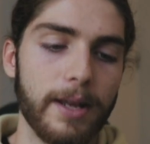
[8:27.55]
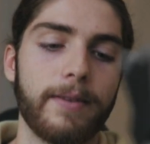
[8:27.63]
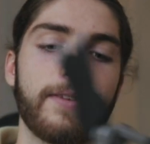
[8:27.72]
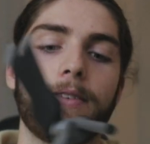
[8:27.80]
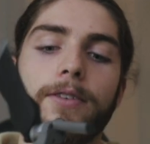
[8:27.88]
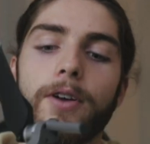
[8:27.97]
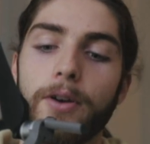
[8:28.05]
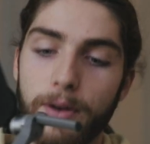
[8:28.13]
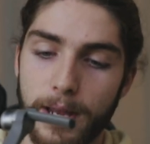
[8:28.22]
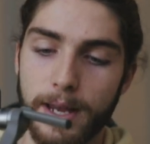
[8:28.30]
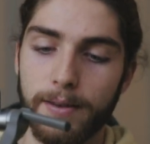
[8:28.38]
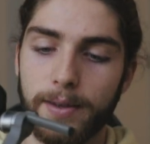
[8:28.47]
It's so
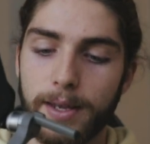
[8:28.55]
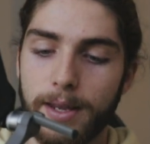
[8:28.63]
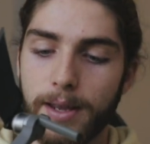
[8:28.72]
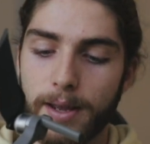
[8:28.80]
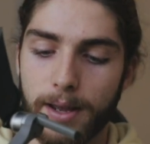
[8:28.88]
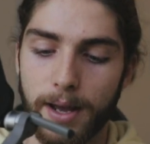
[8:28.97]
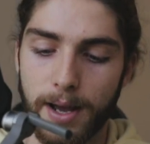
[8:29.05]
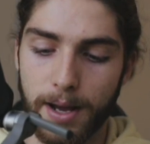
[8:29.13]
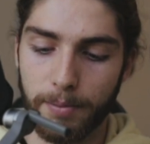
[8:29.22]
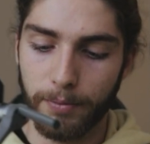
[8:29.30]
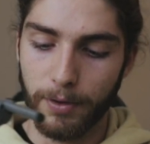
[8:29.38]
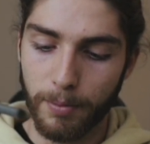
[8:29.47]
easy
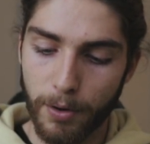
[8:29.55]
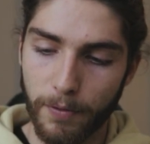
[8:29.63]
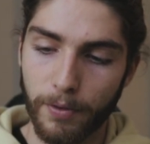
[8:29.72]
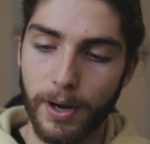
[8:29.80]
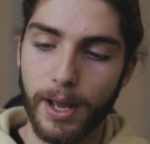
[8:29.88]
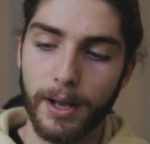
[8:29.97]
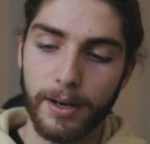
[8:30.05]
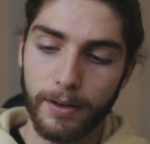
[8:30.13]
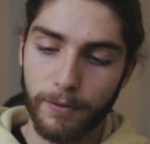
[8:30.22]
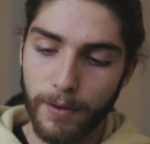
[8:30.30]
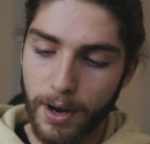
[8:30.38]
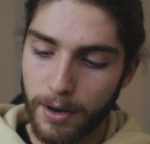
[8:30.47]
to move around.
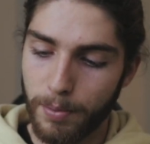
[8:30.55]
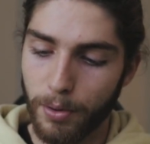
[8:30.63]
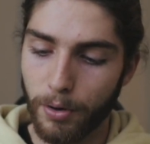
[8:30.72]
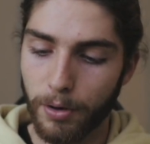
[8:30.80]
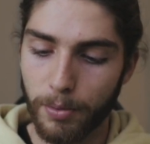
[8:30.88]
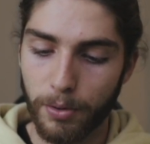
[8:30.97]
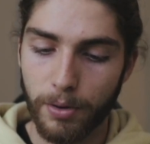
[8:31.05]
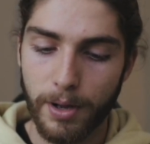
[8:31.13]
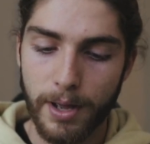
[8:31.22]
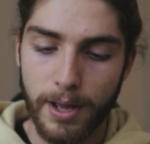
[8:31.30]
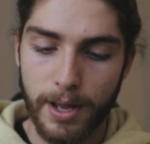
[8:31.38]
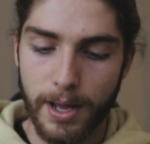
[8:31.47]
It's very portable,
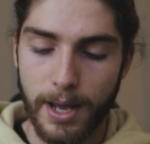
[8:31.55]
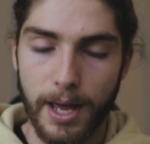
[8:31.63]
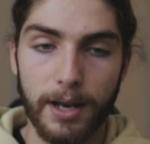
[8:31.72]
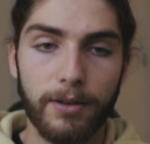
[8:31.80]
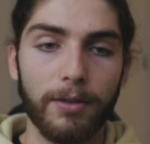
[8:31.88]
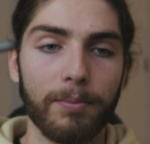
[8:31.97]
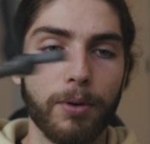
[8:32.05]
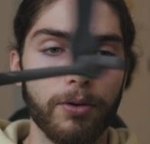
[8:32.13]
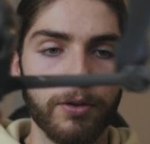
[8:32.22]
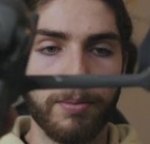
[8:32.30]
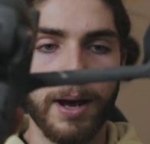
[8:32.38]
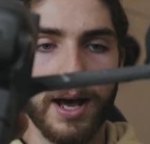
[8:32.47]
and it just
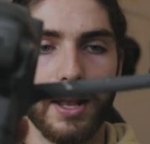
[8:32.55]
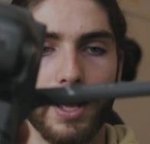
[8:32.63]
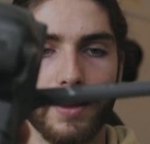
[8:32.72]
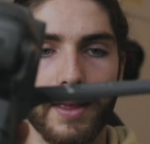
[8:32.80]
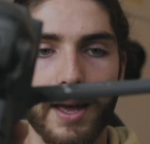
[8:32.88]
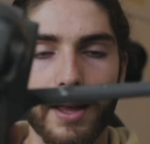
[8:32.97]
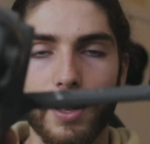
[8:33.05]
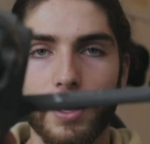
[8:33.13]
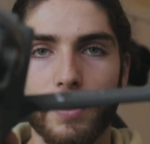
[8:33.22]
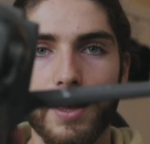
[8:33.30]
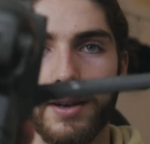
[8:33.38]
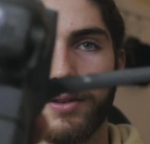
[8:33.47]
pulls apart like that. Like, that